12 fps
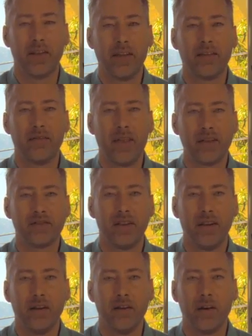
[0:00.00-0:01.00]
I think thanks to
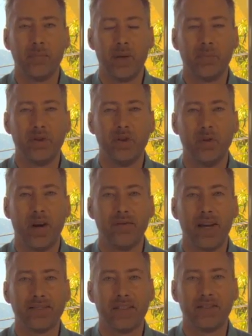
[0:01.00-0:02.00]
the internet, people do have
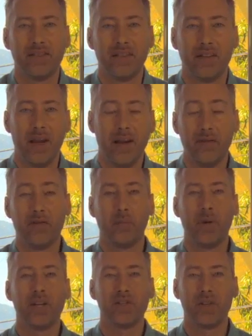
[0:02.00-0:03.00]
access to
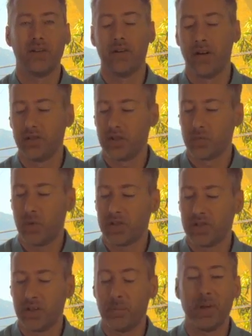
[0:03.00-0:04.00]
information. They're not just
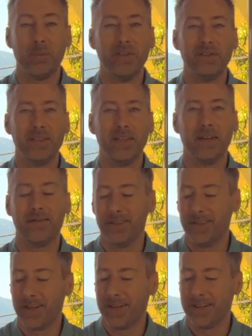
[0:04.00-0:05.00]
watching the BBC
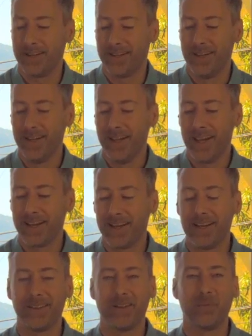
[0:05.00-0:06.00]
every night and
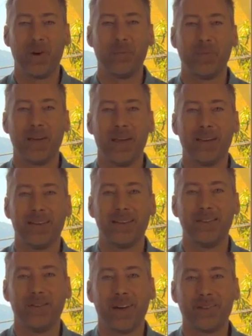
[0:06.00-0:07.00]
getting their propaganda
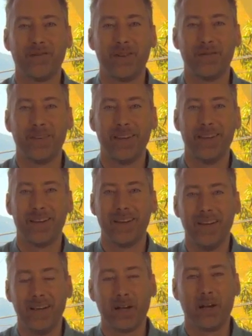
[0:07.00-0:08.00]
direct from the
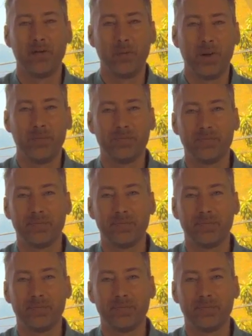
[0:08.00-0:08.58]
government.